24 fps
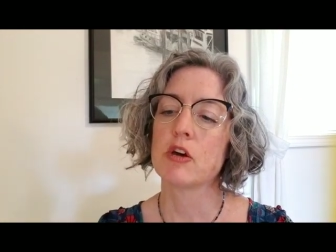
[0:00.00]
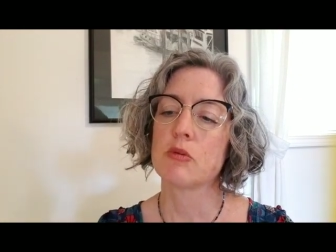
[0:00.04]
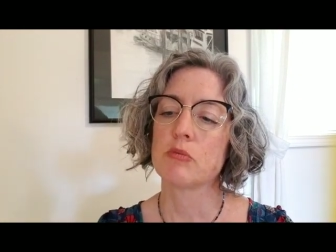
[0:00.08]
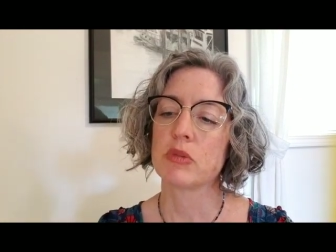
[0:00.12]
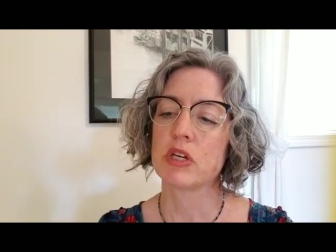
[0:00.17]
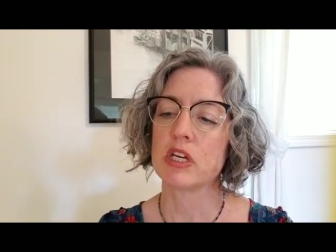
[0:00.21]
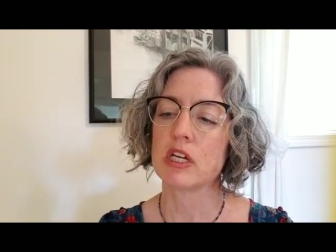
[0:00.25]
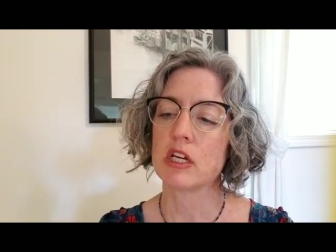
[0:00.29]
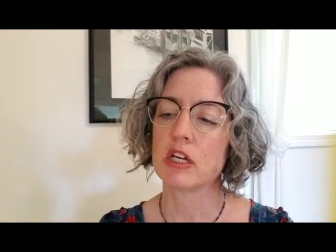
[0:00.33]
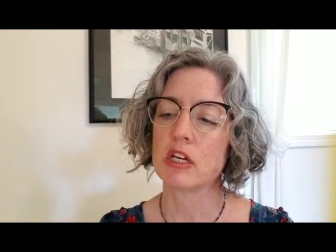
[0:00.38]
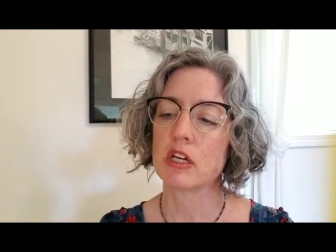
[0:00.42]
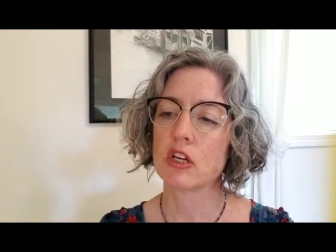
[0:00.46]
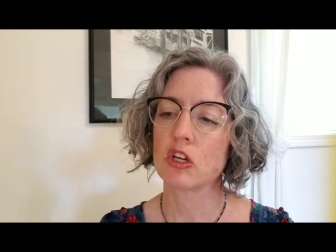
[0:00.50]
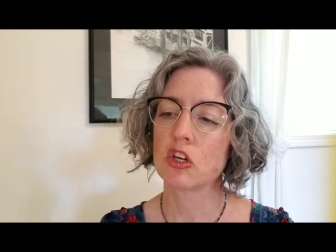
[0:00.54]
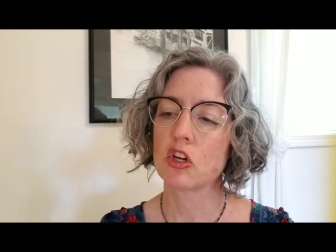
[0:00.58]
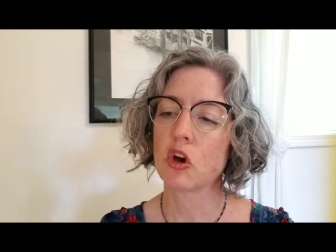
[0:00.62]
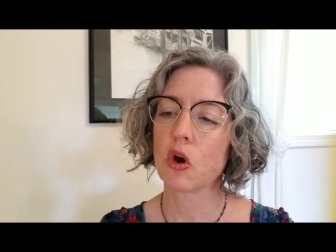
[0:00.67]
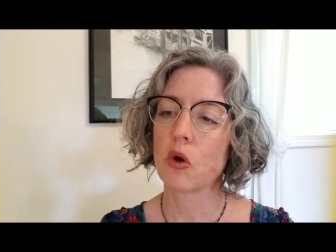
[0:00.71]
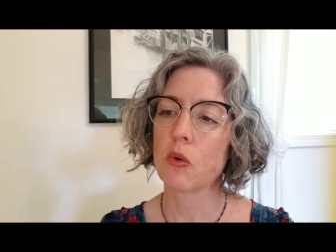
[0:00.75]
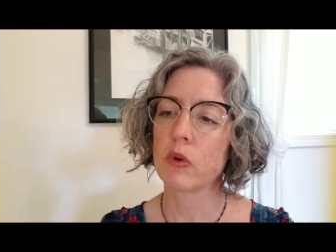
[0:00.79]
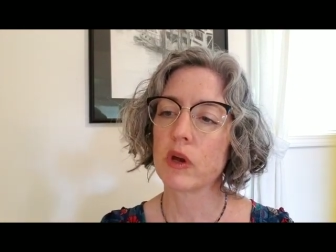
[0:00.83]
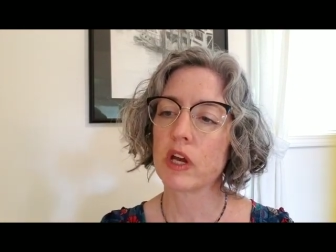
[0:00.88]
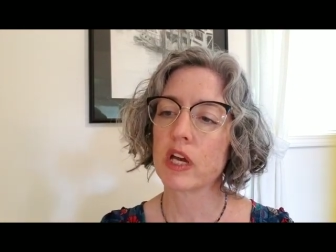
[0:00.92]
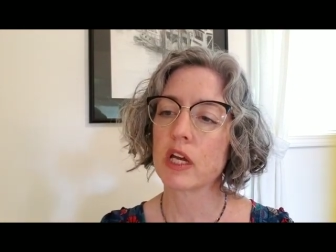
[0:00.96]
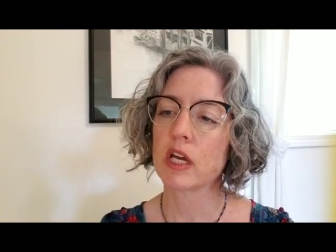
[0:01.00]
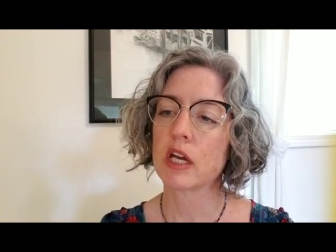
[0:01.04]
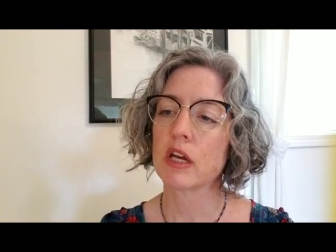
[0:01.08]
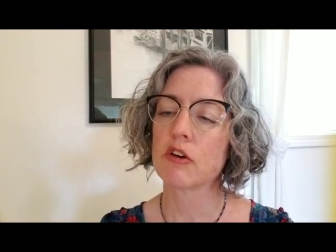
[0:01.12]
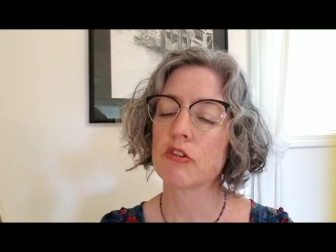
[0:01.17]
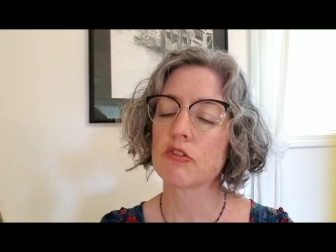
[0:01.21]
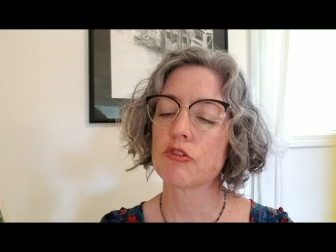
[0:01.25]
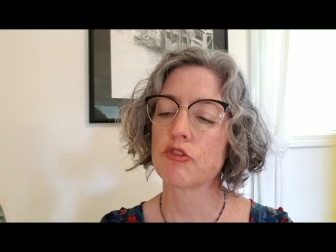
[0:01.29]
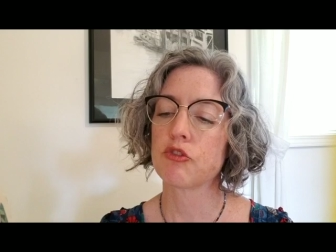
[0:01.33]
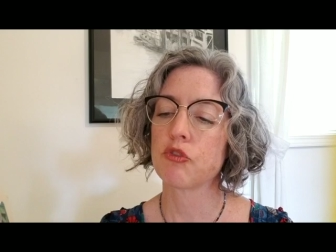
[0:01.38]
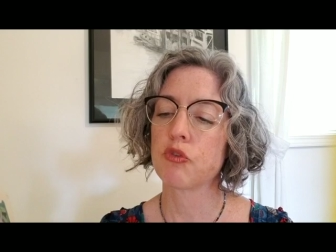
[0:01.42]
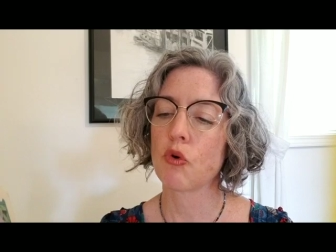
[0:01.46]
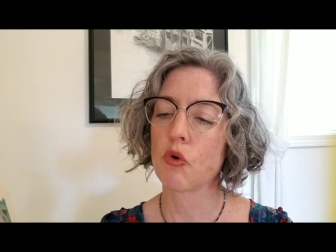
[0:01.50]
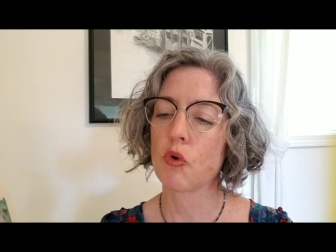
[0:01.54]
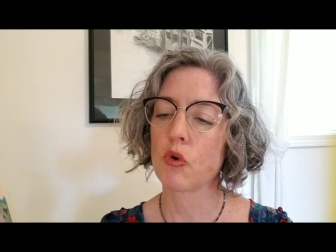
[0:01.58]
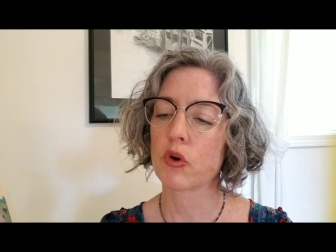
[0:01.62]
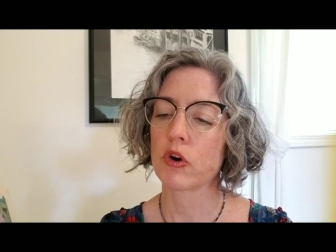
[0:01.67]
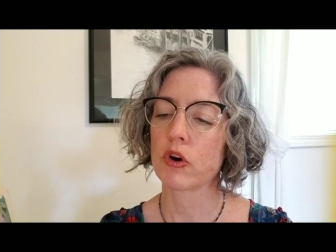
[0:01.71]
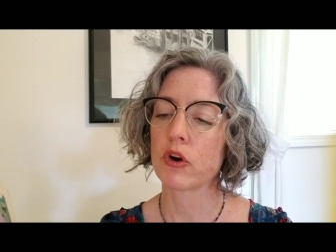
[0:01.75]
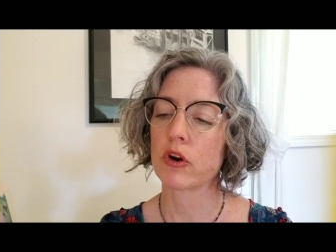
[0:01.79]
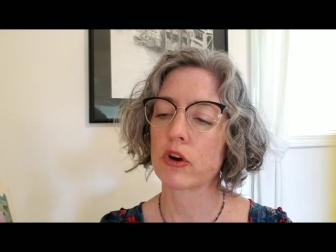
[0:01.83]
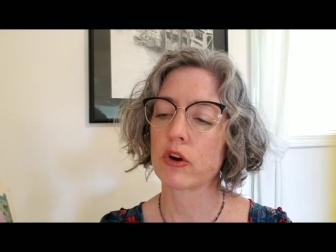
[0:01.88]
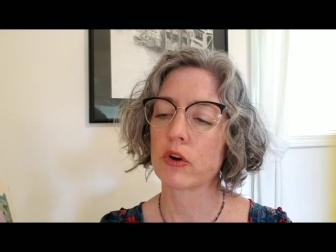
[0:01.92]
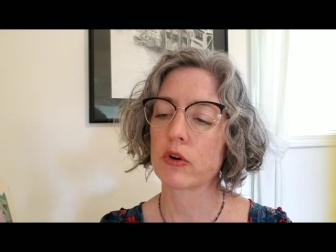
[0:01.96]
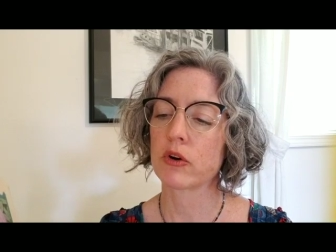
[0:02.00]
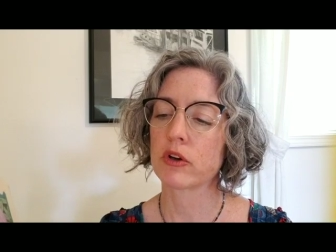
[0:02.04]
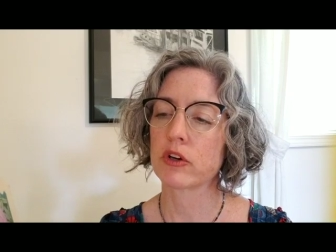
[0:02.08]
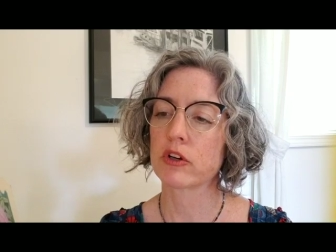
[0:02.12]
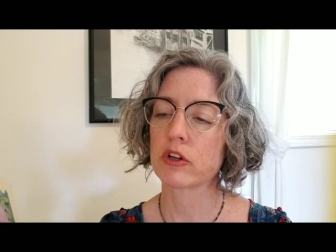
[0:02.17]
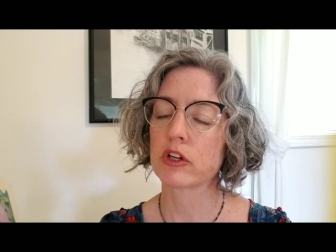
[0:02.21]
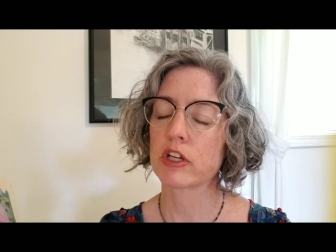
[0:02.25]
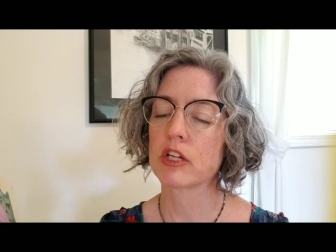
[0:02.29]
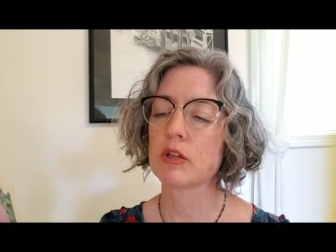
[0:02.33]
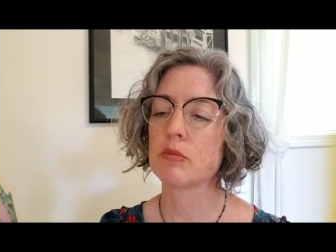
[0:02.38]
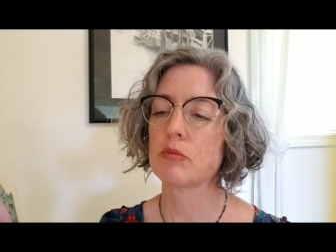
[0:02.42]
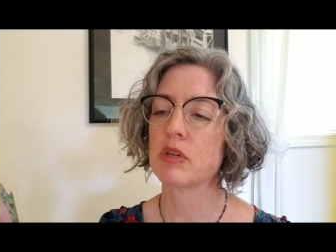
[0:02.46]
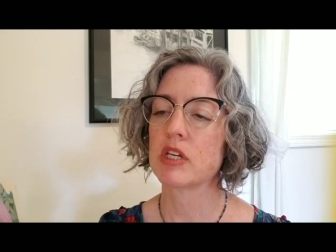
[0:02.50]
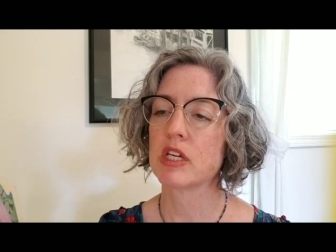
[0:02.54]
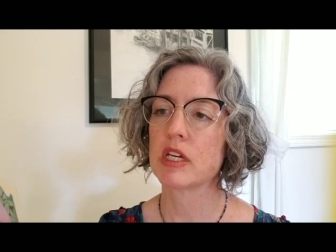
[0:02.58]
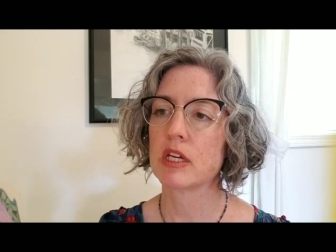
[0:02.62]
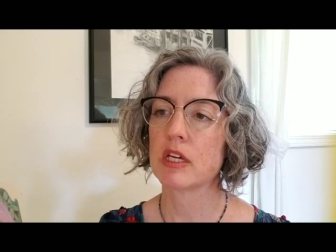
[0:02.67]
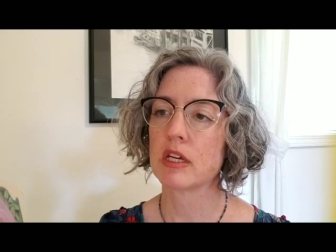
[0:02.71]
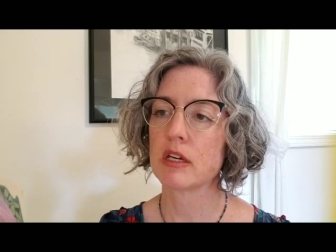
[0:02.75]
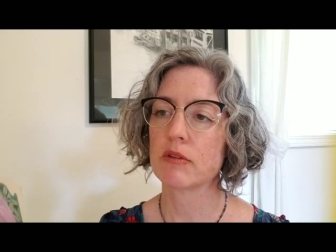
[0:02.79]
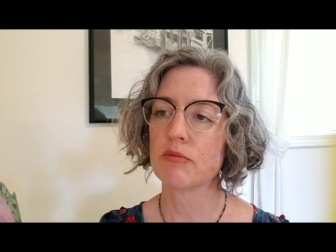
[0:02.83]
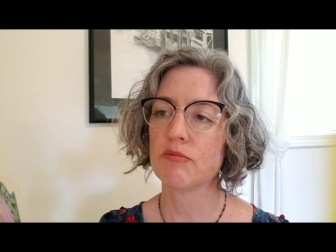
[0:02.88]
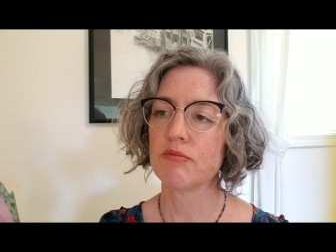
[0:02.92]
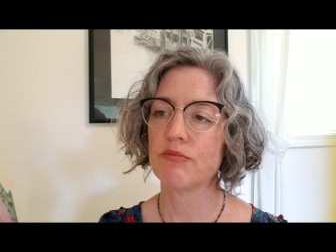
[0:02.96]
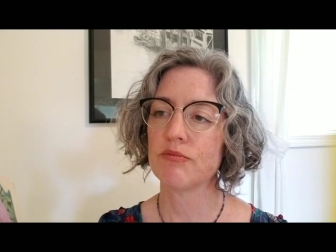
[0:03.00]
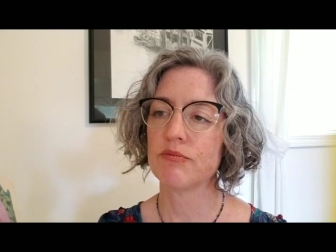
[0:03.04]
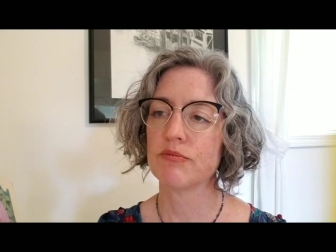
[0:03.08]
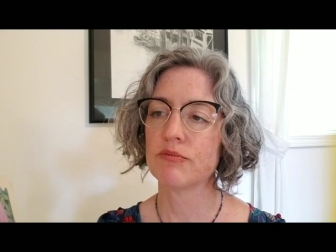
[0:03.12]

be going for, or you're going to be